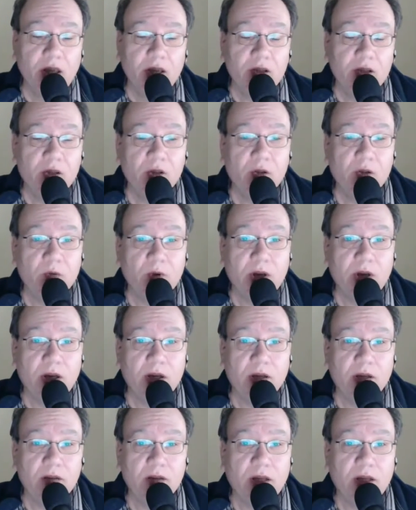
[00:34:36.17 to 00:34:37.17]

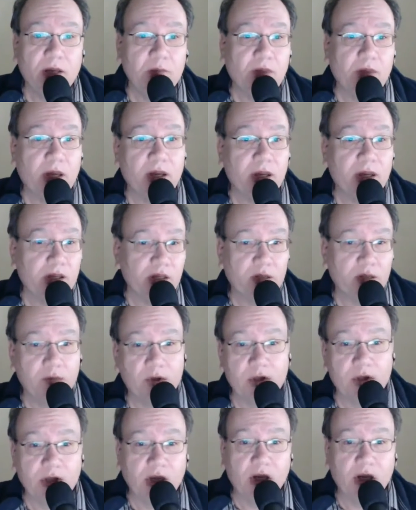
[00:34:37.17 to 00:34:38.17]
to like my
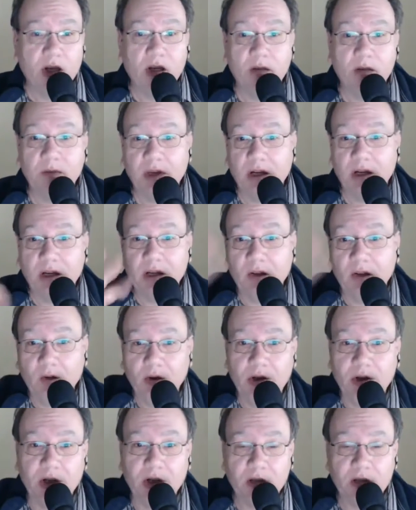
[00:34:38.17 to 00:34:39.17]
customers got automatically
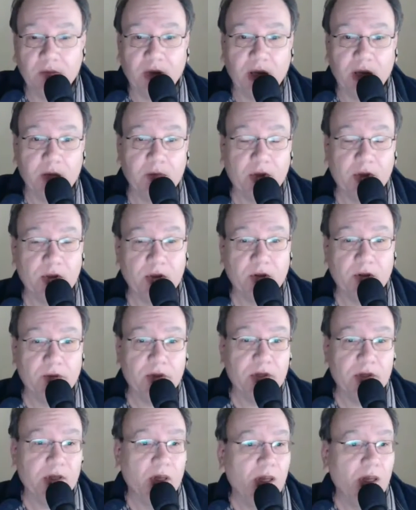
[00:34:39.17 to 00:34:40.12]
loaded into my email service.